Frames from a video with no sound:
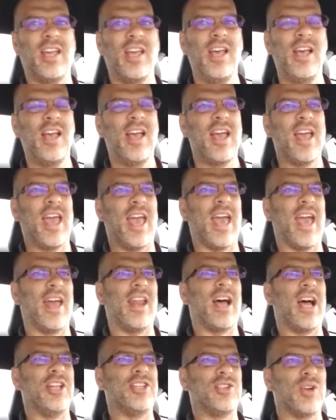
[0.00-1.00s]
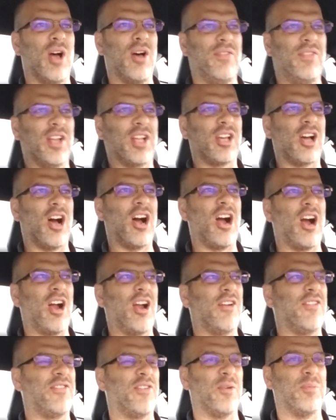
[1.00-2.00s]
And I drove the
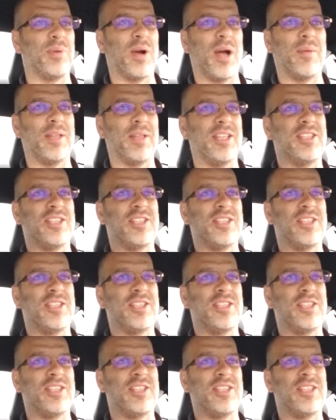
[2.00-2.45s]
car for probably